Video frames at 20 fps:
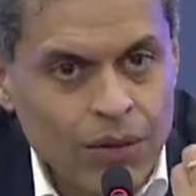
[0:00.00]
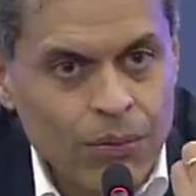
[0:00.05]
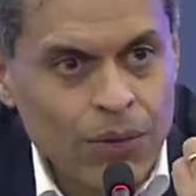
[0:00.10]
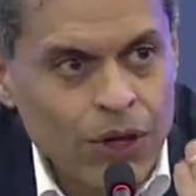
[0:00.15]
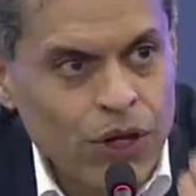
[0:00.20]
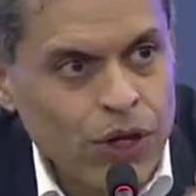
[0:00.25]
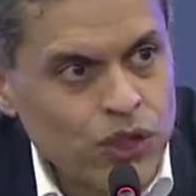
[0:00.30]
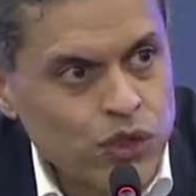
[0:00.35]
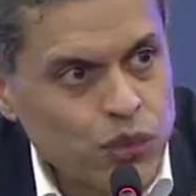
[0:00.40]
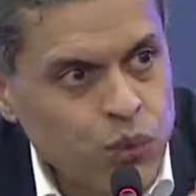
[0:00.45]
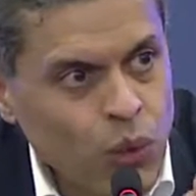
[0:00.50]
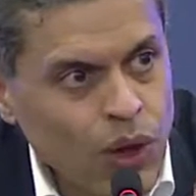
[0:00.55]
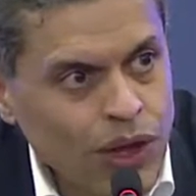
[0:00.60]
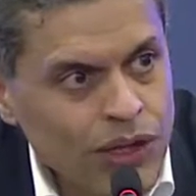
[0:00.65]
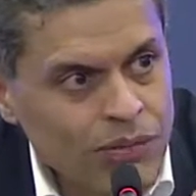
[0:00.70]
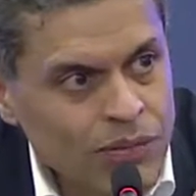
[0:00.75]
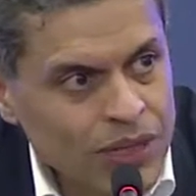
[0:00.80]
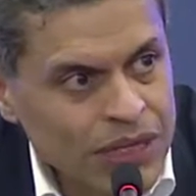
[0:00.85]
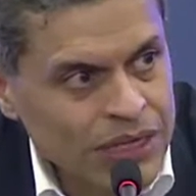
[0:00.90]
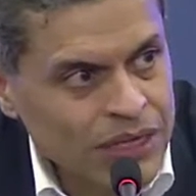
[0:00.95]
Because
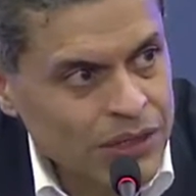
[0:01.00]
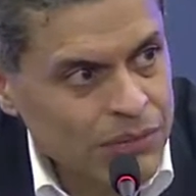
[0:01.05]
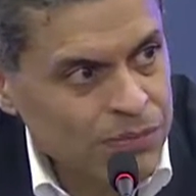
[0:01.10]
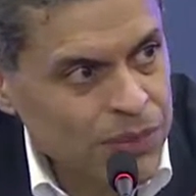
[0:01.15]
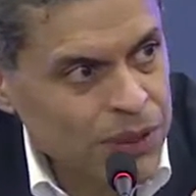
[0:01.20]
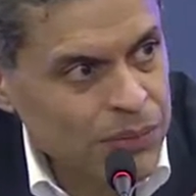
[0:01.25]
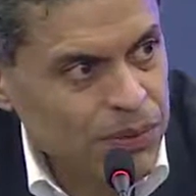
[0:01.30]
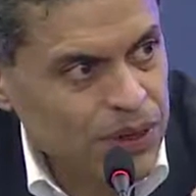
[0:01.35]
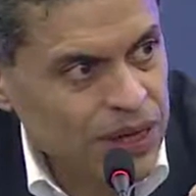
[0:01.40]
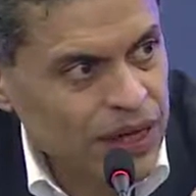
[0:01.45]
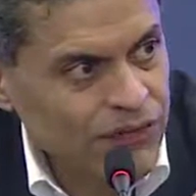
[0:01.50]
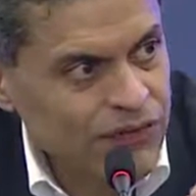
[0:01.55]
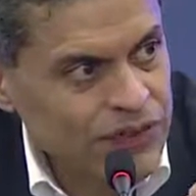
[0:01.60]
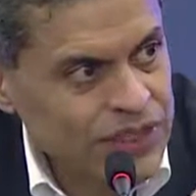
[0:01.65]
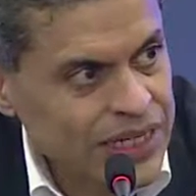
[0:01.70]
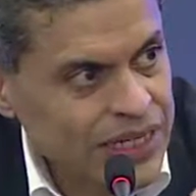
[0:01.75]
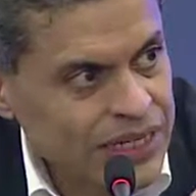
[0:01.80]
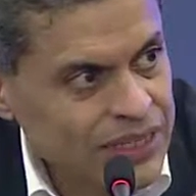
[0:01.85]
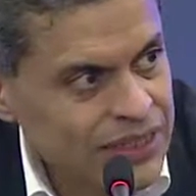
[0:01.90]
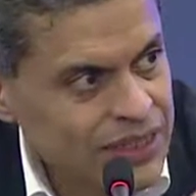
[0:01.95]
1 million people have
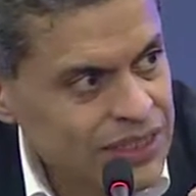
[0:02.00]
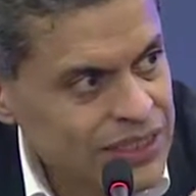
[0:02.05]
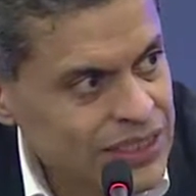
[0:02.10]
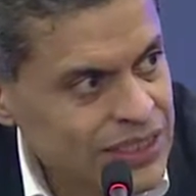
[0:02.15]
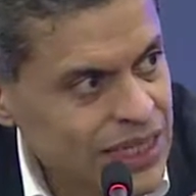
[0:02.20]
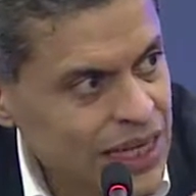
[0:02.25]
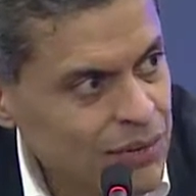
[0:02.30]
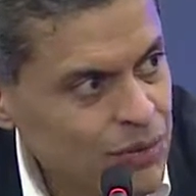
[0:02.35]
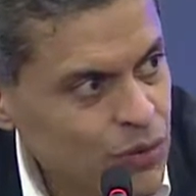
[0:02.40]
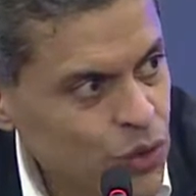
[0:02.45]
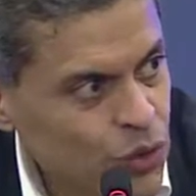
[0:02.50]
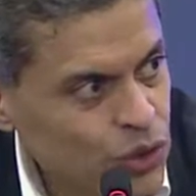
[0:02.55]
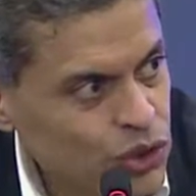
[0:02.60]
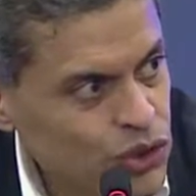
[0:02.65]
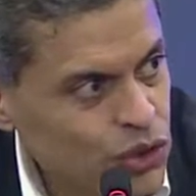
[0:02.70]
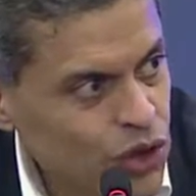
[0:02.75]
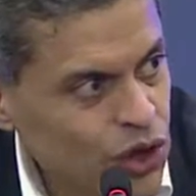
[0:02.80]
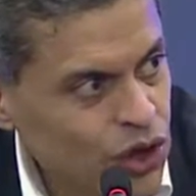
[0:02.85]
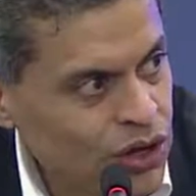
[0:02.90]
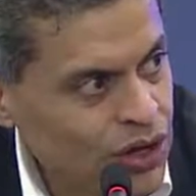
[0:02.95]
taken the same
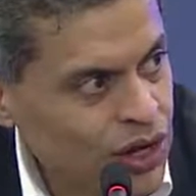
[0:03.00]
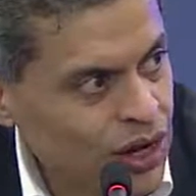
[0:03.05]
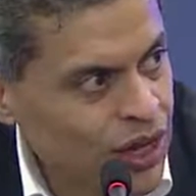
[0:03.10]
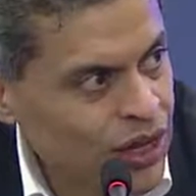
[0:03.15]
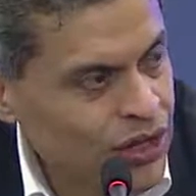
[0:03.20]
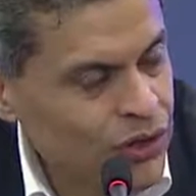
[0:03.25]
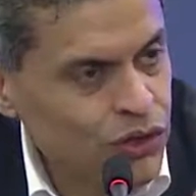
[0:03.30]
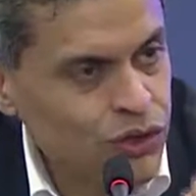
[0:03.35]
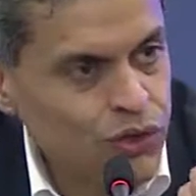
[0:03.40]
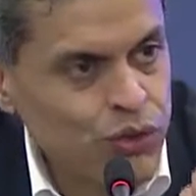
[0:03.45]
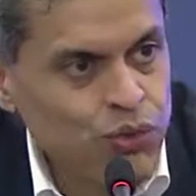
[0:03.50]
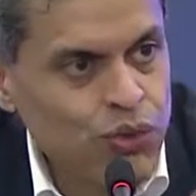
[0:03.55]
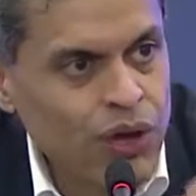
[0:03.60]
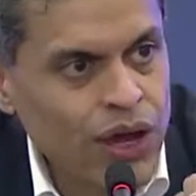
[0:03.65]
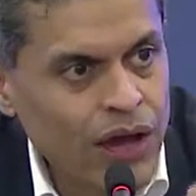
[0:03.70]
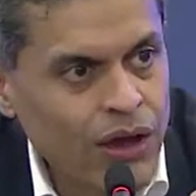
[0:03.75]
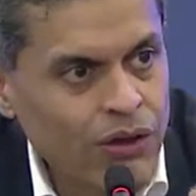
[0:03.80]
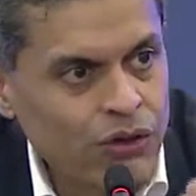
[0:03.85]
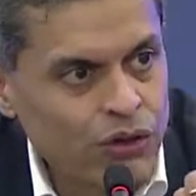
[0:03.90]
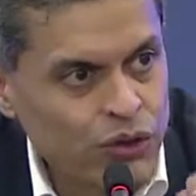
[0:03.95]
course online, you,
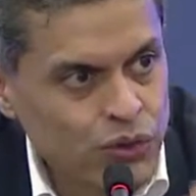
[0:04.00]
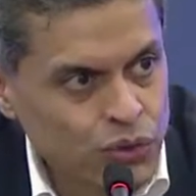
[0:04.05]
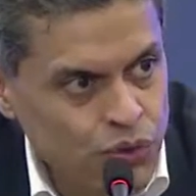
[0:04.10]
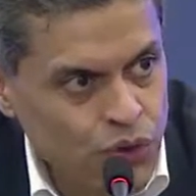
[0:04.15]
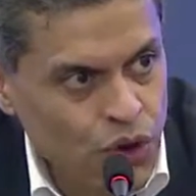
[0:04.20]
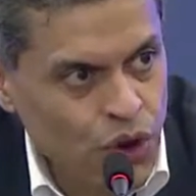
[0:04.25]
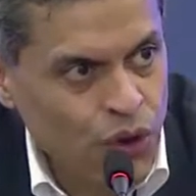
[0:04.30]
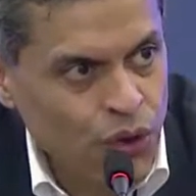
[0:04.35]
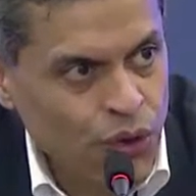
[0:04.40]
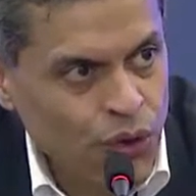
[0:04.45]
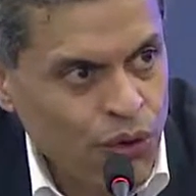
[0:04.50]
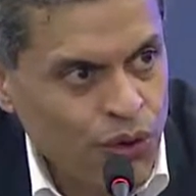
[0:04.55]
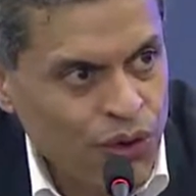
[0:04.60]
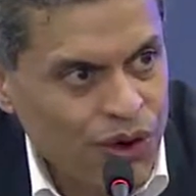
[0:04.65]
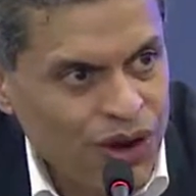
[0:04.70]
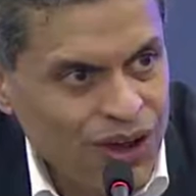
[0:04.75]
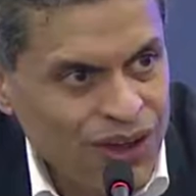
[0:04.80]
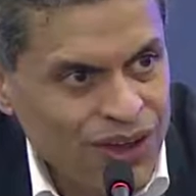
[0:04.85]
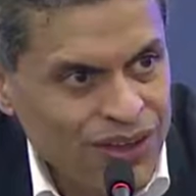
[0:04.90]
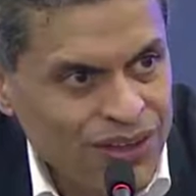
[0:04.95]
now, you know
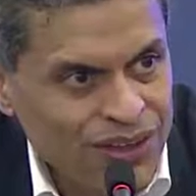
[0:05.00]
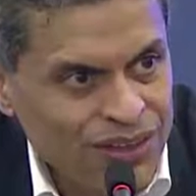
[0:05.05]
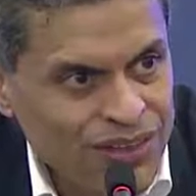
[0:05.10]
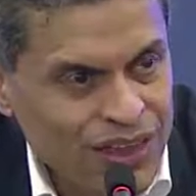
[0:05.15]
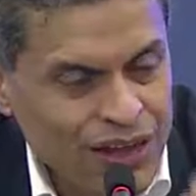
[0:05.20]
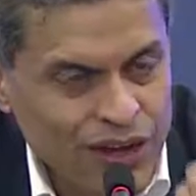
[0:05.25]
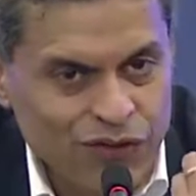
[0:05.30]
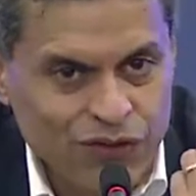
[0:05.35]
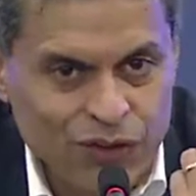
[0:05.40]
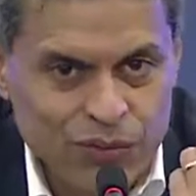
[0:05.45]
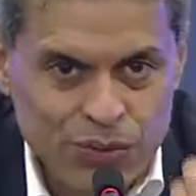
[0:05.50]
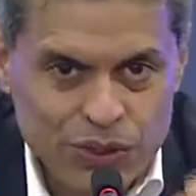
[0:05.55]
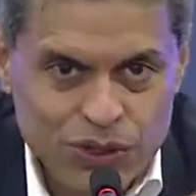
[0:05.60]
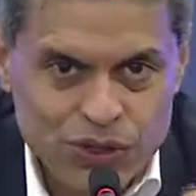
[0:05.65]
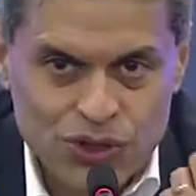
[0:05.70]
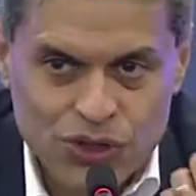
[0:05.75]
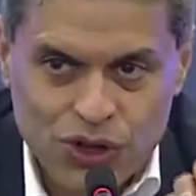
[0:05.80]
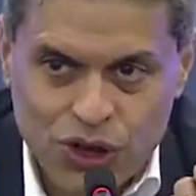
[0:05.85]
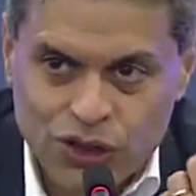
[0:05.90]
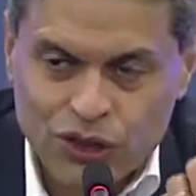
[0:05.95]
that if the
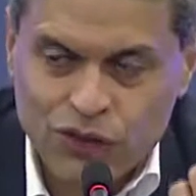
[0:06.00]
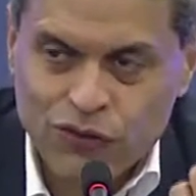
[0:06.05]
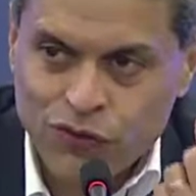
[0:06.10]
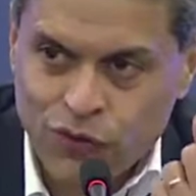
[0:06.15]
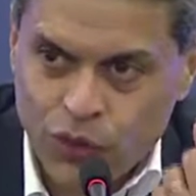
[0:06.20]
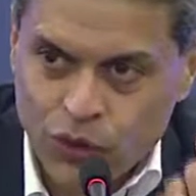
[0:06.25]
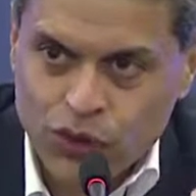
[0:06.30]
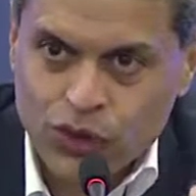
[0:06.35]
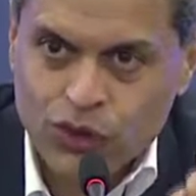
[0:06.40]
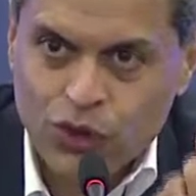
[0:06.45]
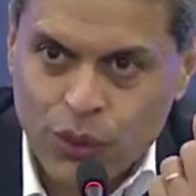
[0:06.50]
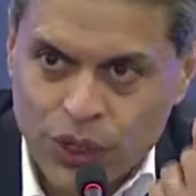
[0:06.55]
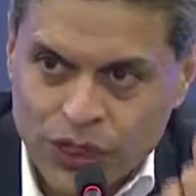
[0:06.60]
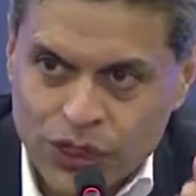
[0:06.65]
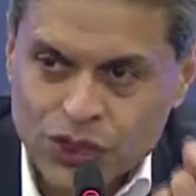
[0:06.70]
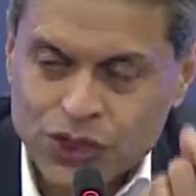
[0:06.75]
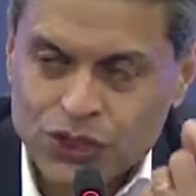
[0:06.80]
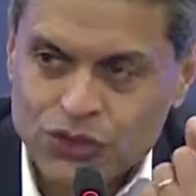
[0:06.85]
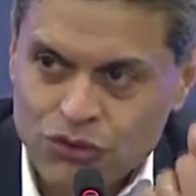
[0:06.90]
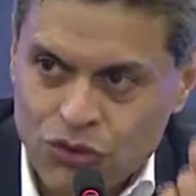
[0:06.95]
person got the fourth
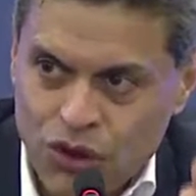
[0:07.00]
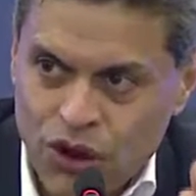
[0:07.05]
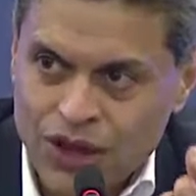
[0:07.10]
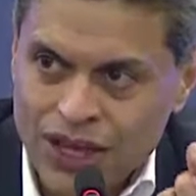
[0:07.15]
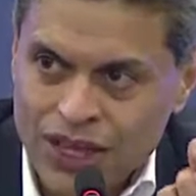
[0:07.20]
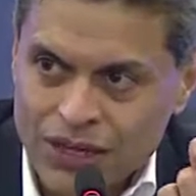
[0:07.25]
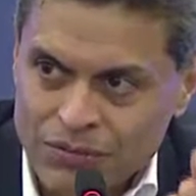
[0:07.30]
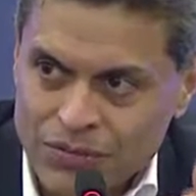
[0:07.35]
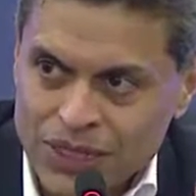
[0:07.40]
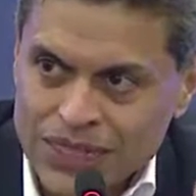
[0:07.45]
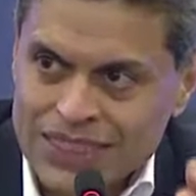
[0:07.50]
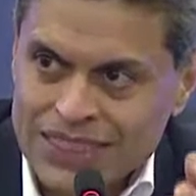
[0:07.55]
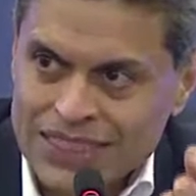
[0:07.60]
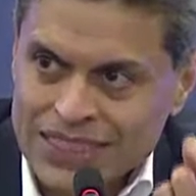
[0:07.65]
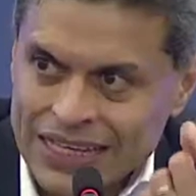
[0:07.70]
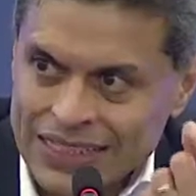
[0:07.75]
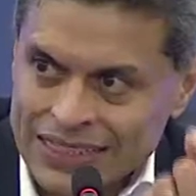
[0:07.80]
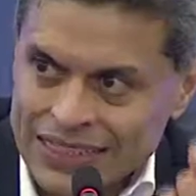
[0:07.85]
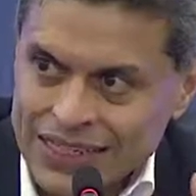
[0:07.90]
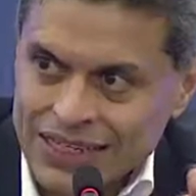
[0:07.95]
question wrong, it means
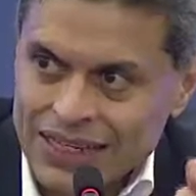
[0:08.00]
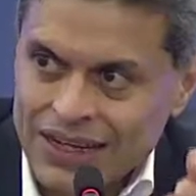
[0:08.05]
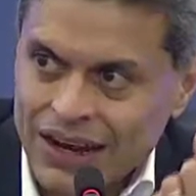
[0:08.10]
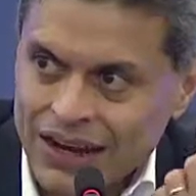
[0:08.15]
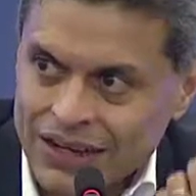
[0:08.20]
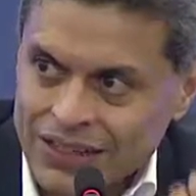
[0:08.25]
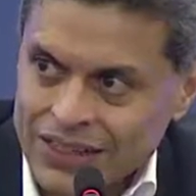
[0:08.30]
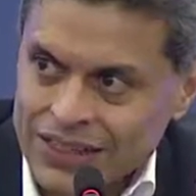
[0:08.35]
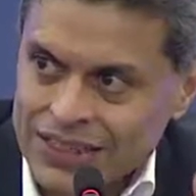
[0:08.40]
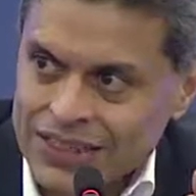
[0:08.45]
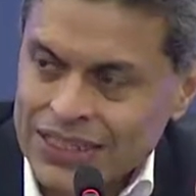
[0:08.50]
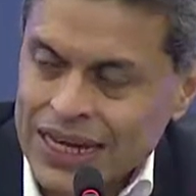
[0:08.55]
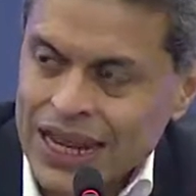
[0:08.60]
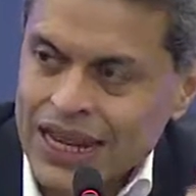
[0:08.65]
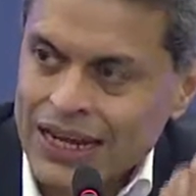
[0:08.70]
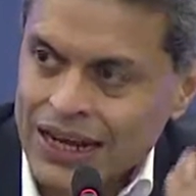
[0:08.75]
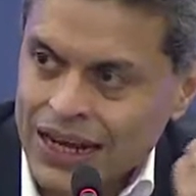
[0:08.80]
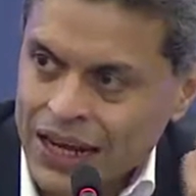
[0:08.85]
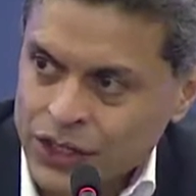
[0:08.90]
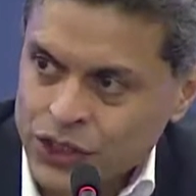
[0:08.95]
they didn't
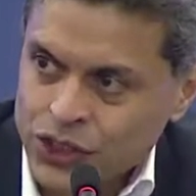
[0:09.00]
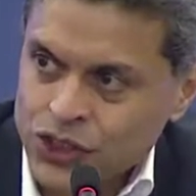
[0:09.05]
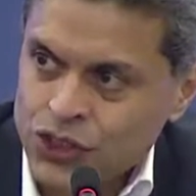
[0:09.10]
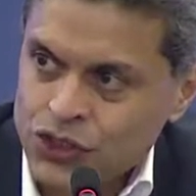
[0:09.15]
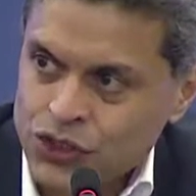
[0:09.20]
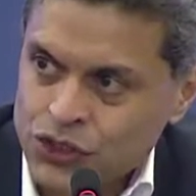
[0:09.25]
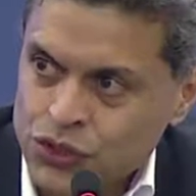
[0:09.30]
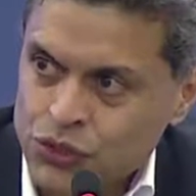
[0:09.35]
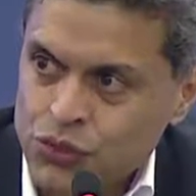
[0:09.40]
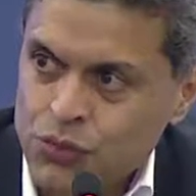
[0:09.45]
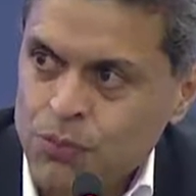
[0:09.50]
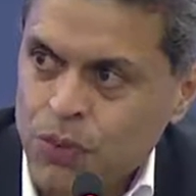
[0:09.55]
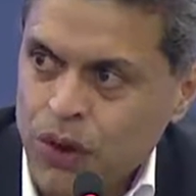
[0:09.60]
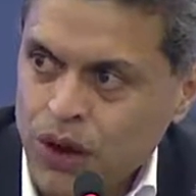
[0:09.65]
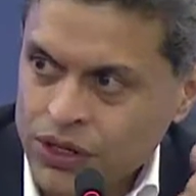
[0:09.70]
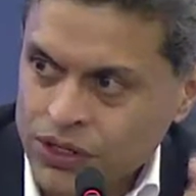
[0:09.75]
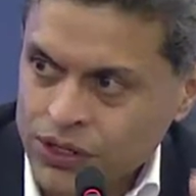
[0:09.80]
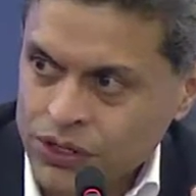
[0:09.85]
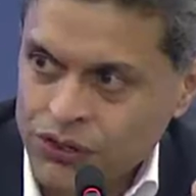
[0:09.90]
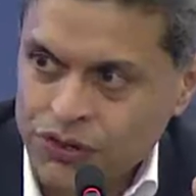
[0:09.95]
understand lecture 2,
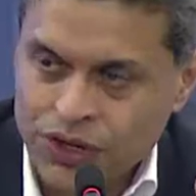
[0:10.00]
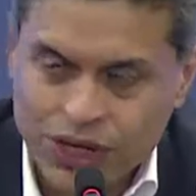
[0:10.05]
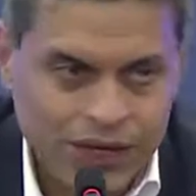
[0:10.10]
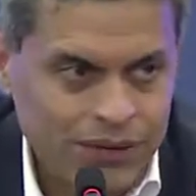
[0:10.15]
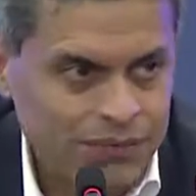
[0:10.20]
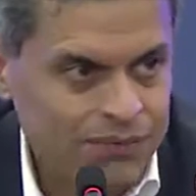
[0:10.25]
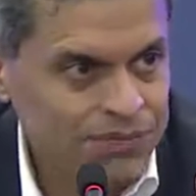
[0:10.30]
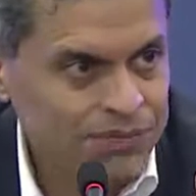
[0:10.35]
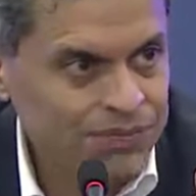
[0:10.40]
part 3.